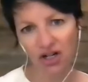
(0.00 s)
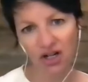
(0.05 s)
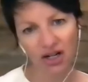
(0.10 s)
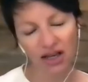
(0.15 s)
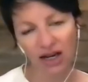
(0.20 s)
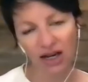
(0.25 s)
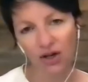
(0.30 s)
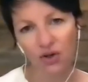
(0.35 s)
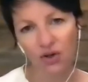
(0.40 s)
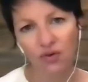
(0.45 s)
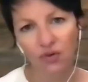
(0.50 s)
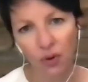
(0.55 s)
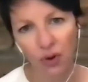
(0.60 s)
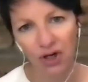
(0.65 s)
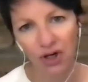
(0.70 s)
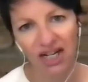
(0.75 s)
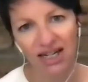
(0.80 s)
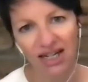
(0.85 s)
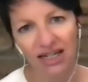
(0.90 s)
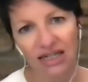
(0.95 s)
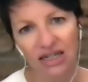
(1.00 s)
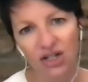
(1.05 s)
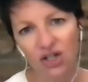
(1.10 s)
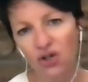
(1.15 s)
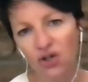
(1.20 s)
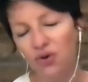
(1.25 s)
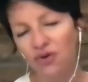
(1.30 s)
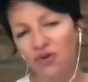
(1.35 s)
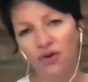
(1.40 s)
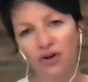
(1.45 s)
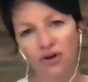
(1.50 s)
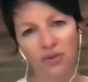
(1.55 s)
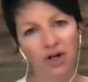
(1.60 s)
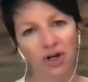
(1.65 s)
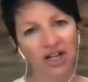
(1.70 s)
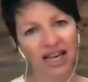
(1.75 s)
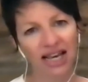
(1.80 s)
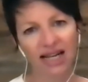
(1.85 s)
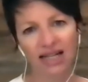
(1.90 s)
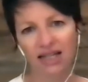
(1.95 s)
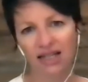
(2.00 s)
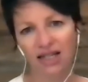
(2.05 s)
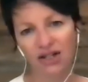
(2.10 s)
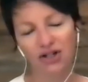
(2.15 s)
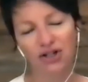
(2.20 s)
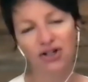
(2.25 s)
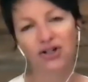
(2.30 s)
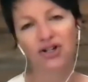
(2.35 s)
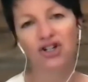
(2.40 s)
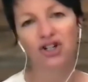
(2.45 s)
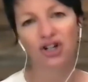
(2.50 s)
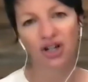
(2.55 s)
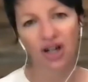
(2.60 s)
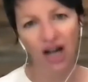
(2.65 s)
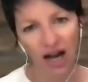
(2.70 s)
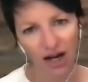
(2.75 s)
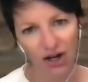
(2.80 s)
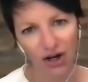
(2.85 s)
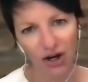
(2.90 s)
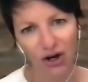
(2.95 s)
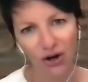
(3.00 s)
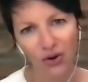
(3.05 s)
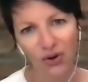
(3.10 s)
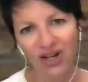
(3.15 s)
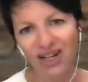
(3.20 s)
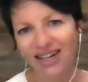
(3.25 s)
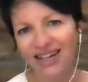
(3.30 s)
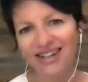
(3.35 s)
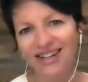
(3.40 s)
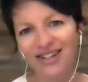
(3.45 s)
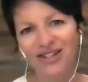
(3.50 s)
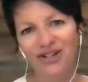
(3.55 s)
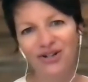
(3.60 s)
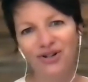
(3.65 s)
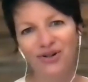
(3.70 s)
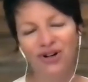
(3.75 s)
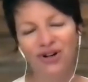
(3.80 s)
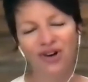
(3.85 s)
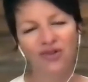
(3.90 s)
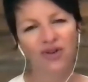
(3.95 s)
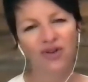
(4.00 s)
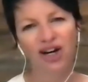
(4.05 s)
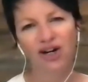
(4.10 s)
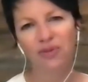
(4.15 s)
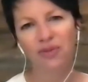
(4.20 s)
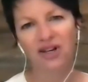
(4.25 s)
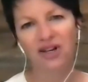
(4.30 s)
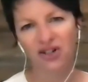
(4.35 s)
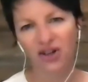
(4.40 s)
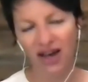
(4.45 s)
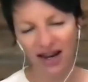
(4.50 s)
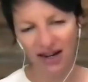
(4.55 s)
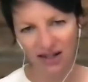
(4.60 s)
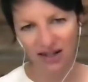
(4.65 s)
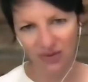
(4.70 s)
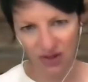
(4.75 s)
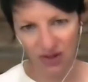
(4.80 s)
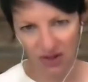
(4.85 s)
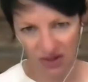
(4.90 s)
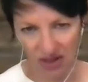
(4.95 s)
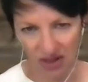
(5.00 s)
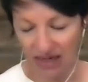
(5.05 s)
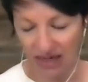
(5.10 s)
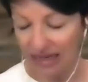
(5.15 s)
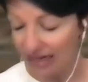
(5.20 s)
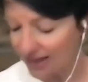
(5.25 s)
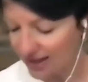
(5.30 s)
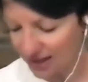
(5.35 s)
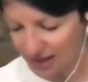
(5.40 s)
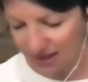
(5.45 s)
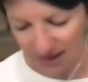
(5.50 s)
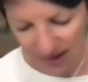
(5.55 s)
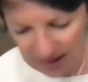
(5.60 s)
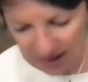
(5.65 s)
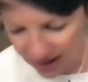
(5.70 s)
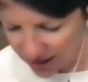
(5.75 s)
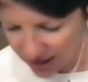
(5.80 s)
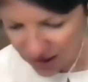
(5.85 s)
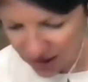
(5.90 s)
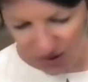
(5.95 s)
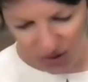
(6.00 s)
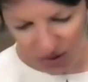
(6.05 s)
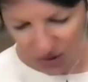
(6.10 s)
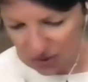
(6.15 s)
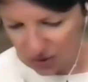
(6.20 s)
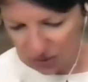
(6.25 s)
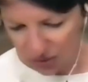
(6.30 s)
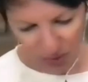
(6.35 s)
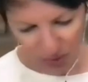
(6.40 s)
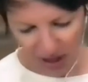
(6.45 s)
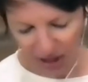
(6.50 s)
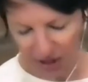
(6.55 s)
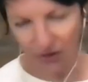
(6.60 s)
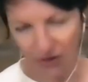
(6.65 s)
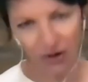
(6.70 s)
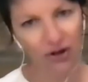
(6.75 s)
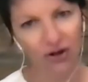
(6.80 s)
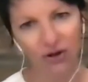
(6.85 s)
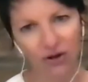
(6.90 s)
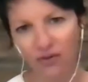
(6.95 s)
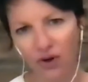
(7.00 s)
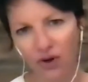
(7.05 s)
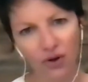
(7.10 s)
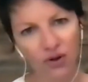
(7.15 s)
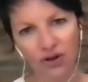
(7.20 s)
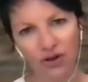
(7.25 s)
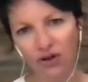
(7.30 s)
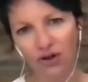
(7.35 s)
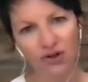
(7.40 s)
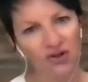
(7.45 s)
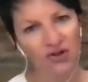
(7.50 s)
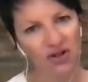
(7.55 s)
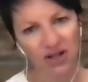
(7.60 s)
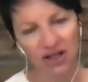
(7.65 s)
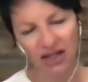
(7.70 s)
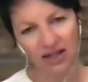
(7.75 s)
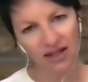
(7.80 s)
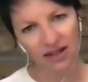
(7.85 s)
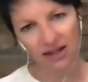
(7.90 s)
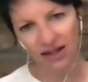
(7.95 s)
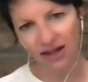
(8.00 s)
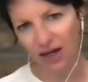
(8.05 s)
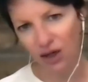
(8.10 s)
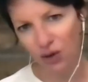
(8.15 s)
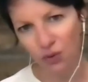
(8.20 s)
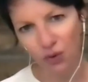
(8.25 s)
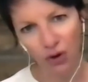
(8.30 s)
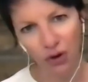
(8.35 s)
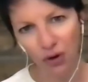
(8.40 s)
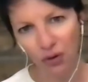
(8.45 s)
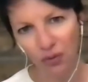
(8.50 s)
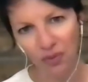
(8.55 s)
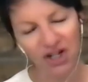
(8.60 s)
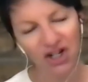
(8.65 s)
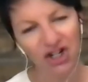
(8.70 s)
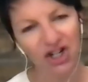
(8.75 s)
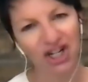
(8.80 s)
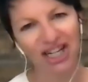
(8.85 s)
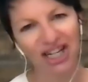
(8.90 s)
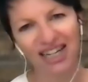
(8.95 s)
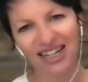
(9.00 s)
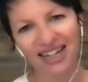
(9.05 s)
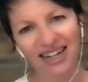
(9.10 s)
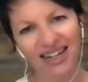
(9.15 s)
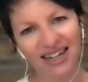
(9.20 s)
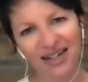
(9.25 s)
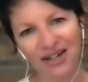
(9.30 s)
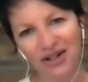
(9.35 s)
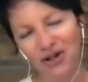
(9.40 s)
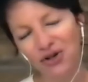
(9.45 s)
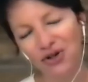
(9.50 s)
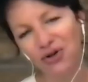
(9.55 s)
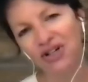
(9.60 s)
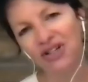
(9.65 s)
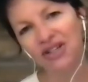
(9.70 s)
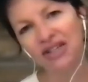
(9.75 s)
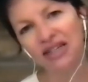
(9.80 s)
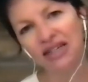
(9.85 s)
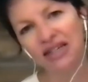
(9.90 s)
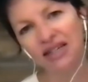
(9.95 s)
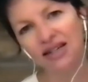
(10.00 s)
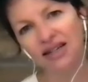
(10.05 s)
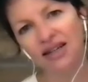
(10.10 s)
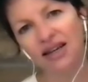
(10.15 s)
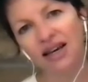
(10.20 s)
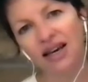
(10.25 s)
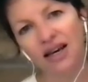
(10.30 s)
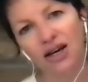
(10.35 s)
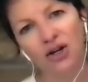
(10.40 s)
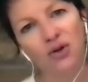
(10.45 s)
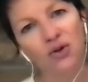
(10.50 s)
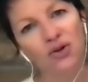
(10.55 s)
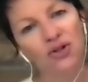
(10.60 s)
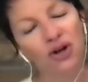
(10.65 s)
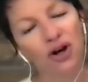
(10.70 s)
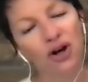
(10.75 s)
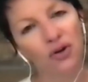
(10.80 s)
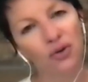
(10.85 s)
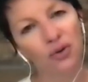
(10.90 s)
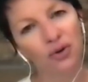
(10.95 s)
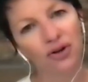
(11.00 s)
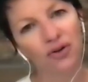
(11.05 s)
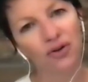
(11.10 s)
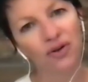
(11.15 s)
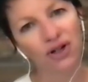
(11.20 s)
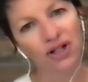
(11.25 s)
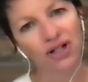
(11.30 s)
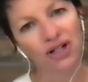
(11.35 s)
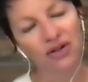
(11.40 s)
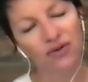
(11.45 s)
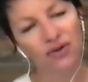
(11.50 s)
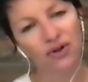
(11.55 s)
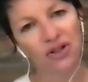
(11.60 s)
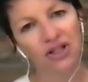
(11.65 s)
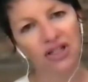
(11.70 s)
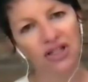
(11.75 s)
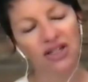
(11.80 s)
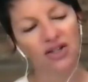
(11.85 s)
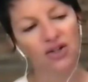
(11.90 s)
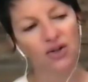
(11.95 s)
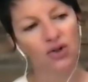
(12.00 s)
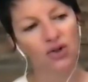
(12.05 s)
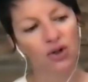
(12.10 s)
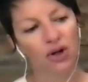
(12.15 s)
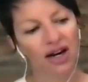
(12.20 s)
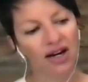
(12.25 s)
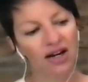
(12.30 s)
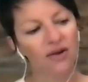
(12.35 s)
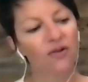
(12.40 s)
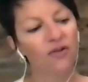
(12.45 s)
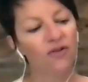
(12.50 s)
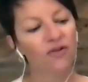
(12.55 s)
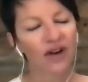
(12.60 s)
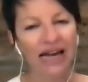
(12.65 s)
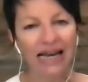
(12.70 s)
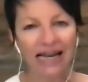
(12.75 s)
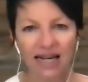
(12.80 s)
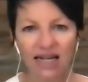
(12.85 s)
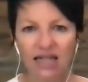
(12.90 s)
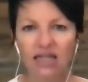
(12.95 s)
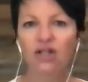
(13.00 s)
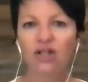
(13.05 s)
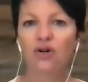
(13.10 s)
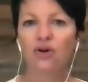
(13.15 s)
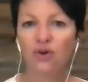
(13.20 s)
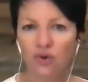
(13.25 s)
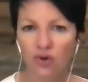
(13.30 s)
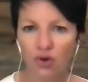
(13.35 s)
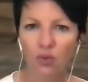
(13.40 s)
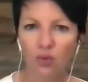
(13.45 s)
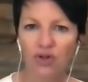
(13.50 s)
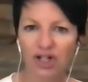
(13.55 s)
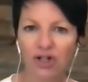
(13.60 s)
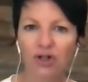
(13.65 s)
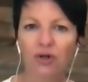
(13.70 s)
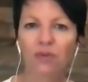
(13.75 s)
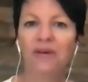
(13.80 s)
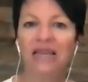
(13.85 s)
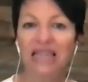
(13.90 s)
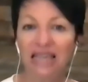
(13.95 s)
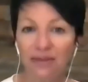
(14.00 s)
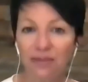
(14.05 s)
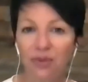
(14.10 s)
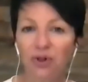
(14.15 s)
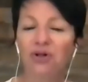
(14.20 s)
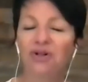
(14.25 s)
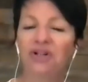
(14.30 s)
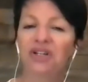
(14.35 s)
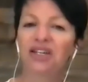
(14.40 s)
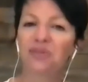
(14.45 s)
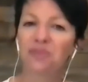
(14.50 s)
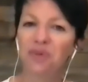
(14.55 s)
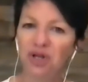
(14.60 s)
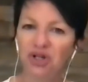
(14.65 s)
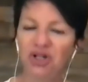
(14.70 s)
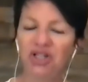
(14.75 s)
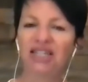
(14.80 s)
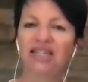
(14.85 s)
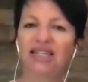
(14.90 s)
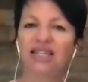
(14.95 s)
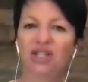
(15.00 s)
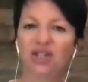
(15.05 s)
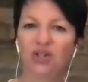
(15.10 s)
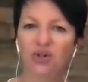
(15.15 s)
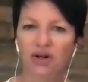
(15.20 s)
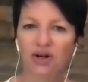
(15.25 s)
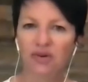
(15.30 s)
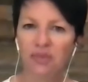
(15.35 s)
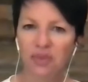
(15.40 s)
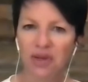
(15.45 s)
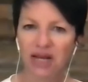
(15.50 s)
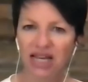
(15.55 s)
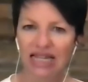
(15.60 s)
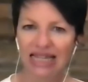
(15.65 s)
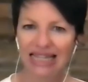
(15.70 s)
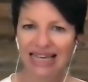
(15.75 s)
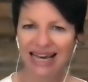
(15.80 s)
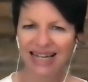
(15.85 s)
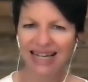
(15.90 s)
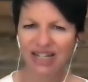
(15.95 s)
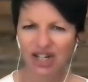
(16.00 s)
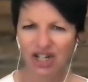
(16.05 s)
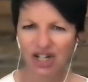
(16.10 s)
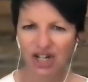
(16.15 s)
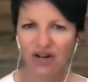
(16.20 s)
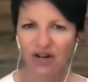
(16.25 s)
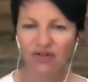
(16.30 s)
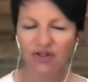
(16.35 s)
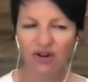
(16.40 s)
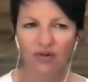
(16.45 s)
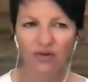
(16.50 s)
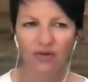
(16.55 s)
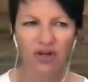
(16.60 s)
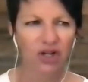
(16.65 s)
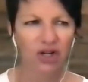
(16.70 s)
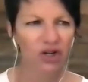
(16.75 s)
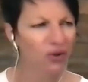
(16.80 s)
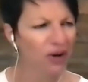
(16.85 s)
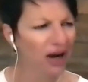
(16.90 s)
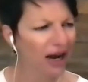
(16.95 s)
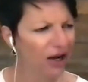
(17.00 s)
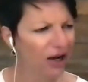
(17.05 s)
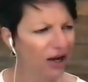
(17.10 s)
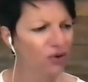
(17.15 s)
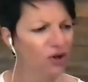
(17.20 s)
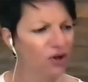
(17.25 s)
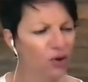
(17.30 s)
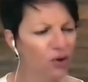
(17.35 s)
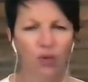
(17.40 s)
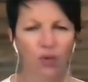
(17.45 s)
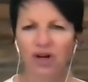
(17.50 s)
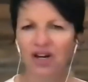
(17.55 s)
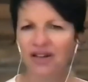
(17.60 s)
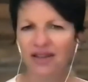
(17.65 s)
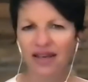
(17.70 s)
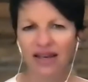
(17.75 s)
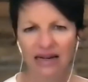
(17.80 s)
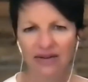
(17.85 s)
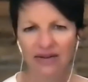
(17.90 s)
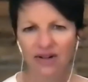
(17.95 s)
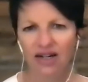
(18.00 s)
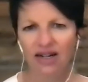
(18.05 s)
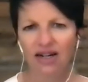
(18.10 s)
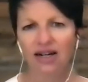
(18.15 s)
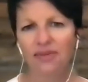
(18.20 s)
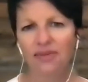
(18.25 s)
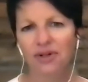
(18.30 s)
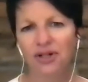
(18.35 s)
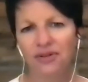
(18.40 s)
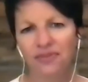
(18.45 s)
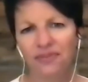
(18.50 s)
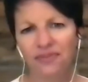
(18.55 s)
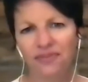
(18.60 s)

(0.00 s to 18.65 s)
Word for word: in California to a former gang leader in Chicago to an environmental activist in England to regular voters in uh, rural Michigan and in New York City who saw the world very differently. So, trying to find those real people and communities who had made that shift and figure out, you know, what did they have in common?